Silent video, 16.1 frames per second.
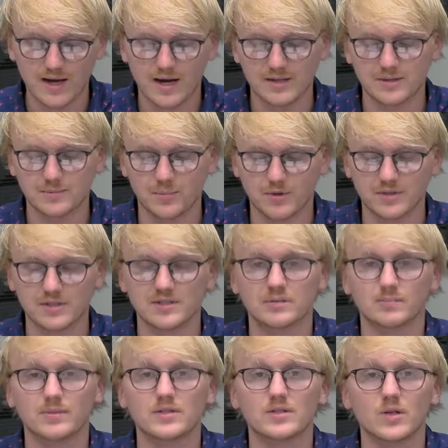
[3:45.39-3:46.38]
at the
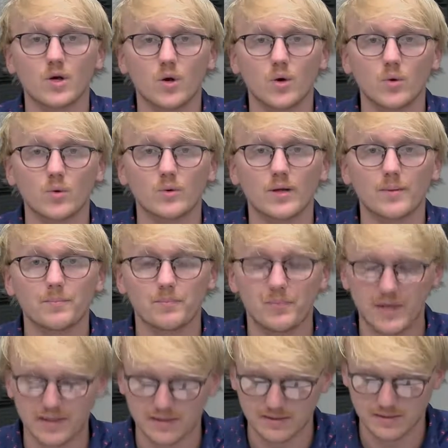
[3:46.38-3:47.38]
participants' own
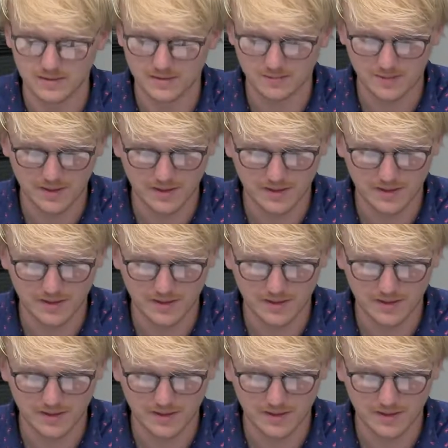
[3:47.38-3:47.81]
pace.